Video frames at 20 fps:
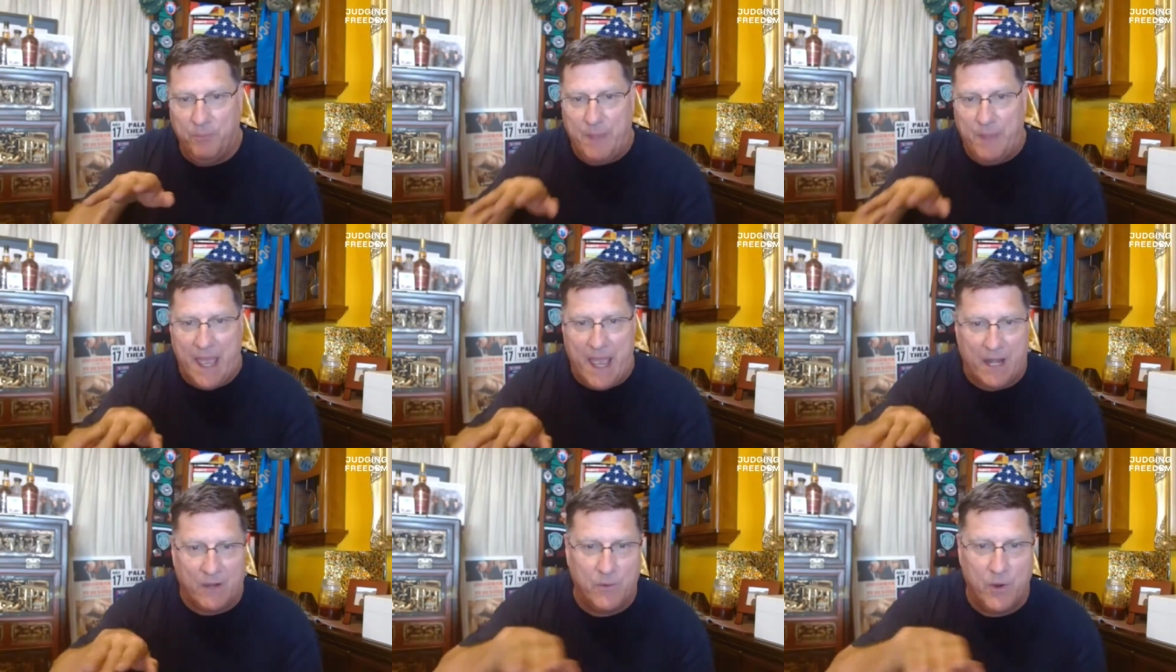
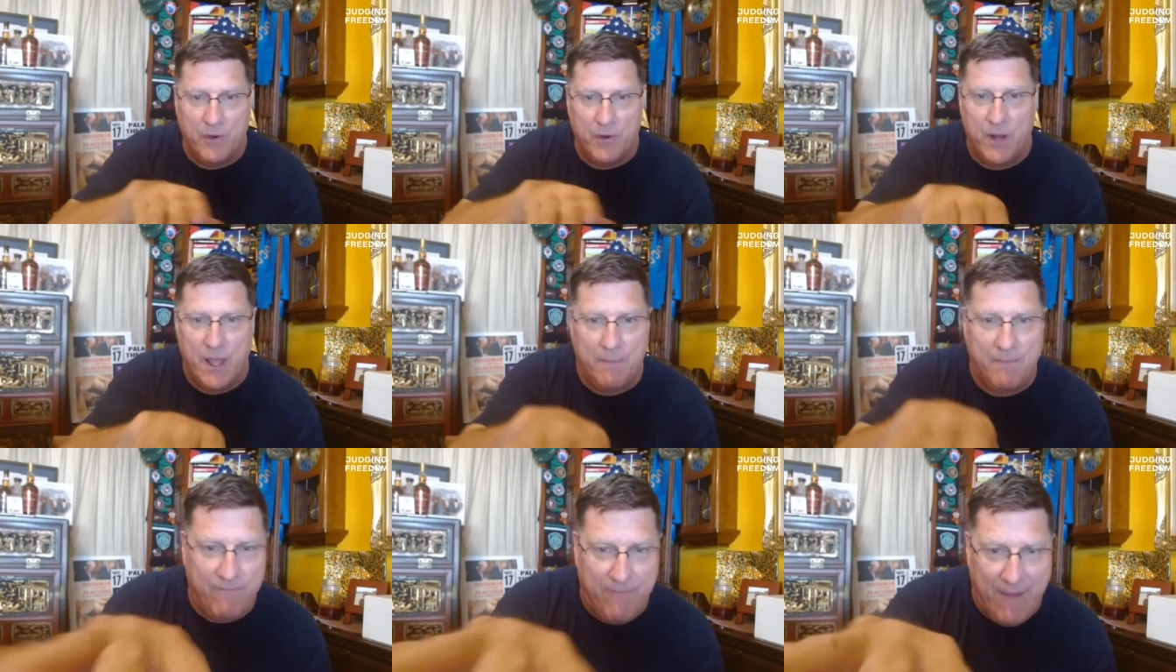pulled back,
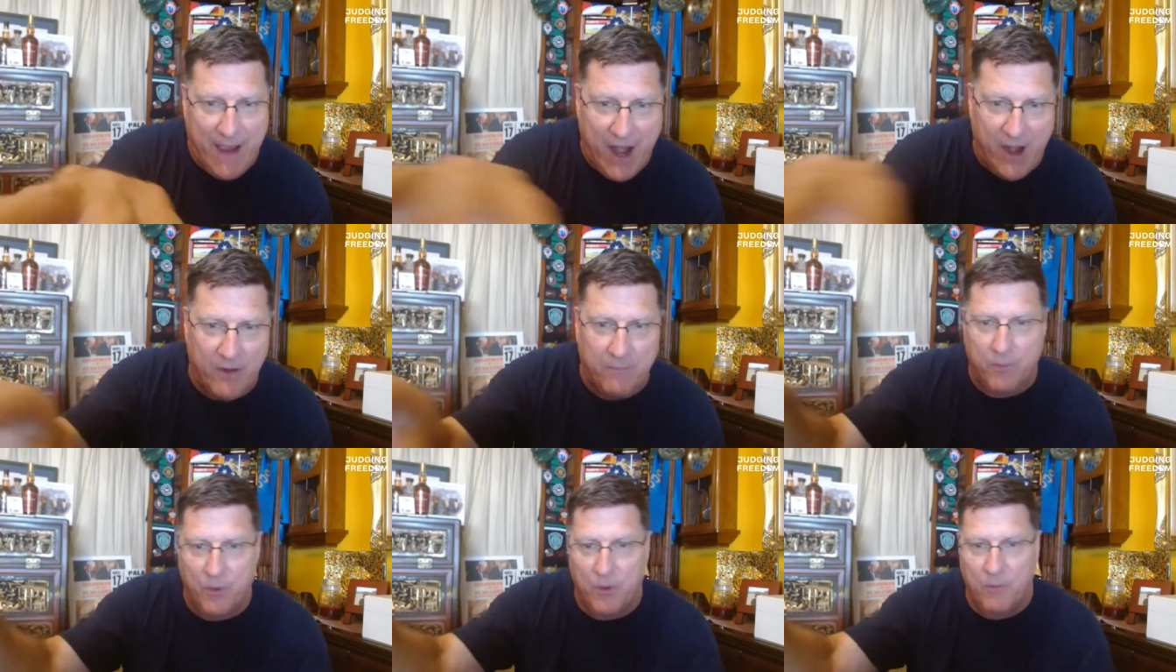rode up,
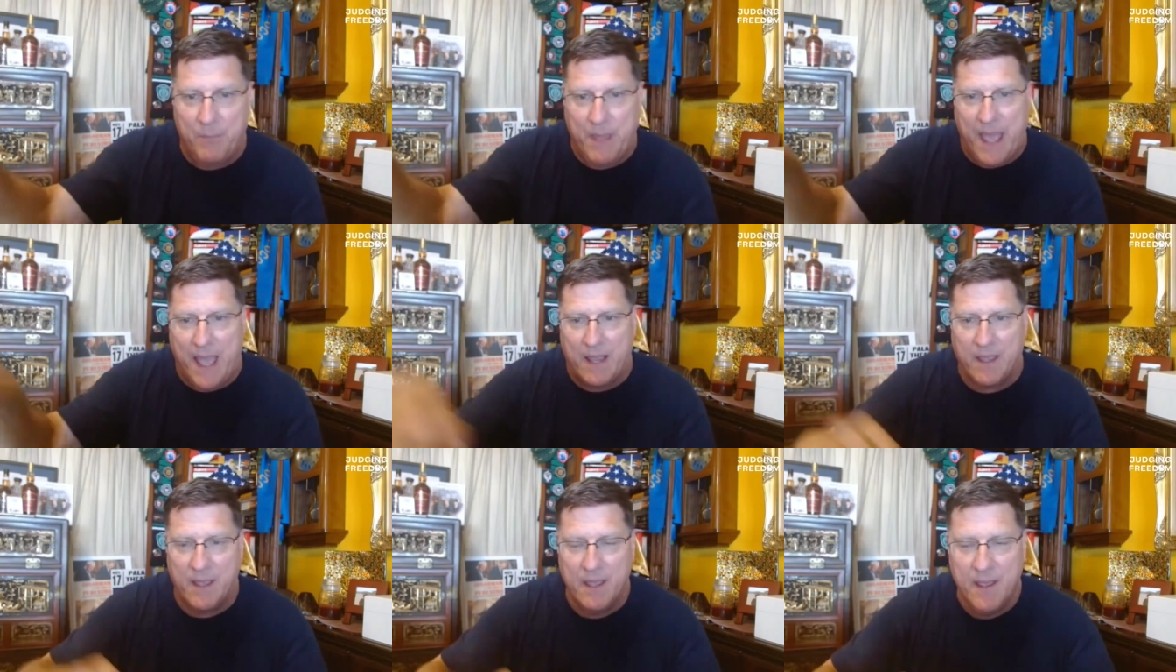fired,
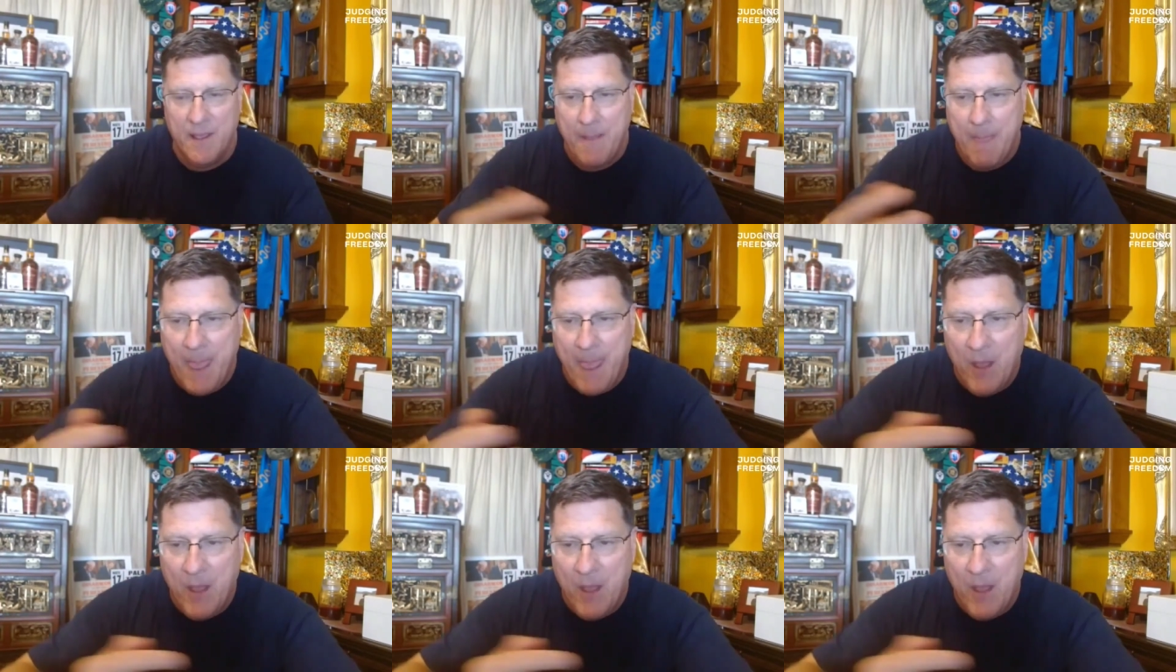pulled back.